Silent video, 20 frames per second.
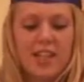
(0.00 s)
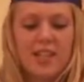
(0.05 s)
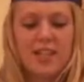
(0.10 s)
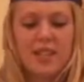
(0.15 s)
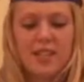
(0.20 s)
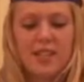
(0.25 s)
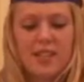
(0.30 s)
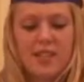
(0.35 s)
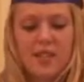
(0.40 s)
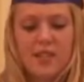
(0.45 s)

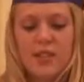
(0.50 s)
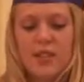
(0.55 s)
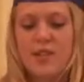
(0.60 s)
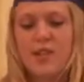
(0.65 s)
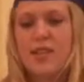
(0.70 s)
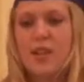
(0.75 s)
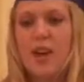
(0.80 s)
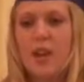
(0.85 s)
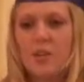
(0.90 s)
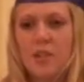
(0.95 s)
as
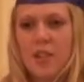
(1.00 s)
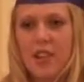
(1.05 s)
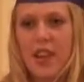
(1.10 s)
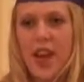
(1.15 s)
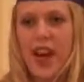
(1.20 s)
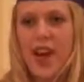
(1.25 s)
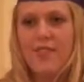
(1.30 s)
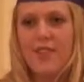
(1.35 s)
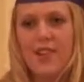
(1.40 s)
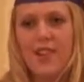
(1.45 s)
students come
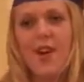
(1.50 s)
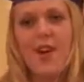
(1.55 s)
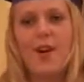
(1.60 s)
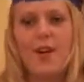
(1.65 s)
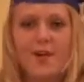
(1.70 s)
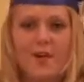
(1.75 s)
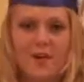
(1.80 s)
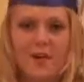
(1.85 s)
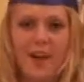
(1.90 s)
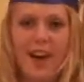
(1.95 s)
alive in
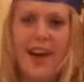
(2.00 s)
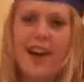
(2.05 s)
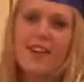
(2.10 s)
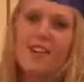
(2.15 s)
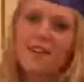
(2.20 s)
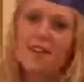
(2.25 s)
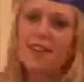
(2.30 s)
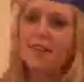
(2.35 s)
'05.